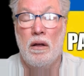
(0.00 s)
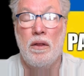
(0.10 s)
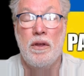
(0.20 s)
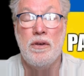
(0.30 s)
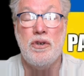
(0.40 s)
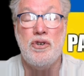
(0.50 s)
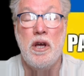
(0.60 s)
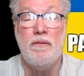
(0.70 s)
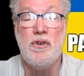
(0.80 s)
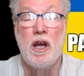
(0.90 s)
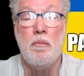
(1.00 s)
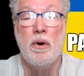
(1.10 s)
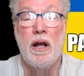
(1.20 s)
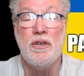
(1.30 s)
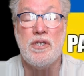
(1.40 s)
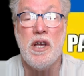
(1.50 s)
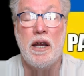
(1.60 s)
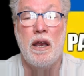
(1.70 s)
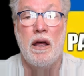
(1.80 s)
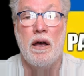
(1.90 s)
This is Jeff J. Brown
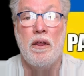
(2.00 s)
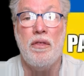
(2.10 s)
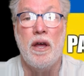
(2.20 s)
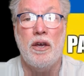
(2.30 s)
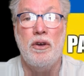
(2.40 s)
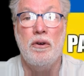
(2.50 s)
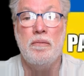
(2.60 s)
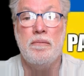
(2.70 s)
signing out. Thank you.